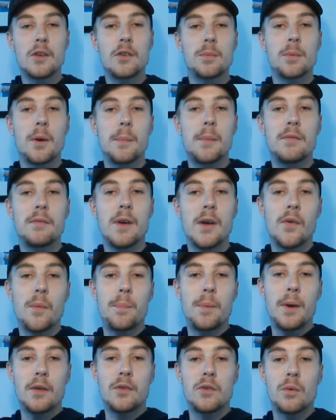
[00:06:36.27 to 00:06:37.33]
is one of my
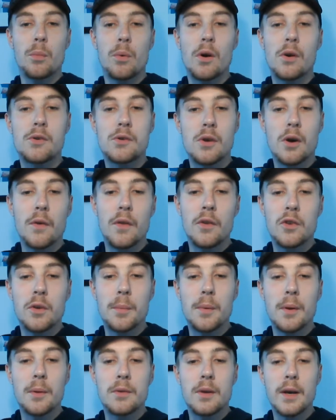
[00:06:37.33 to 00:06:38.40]
favourite players to watch on the
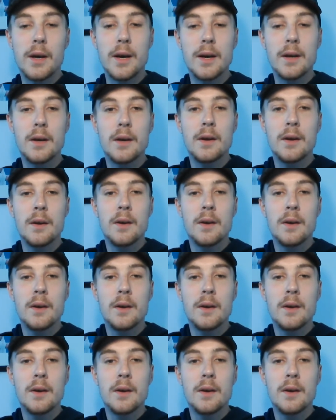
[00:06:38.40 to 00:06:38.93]
WTA.